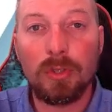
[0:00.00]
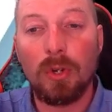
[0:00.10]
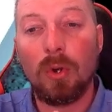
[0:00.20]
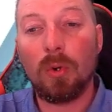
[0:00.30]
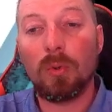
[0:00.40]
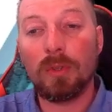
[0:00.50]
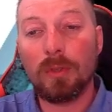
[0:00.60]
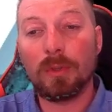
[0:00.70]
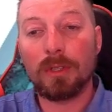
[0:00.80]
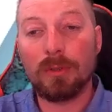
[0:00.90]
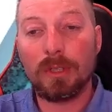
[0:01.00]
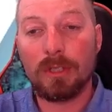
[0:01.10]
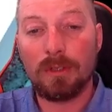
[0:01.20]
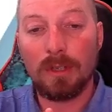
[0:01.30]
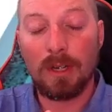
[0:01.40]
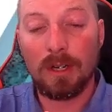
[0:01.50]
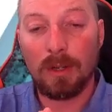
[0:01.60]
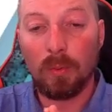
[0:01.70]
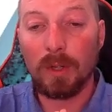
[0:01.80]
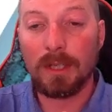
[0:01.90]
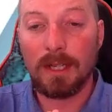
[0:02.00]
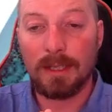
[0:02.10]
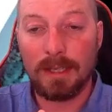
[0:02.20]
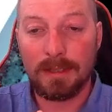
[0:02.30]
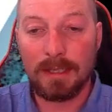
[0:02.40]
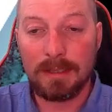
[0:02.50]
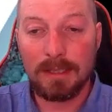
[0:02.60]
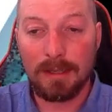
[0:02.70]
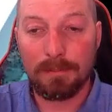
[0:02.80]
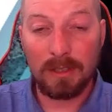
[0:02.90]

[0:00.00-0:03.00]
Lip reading: the only one who can work on it at that time.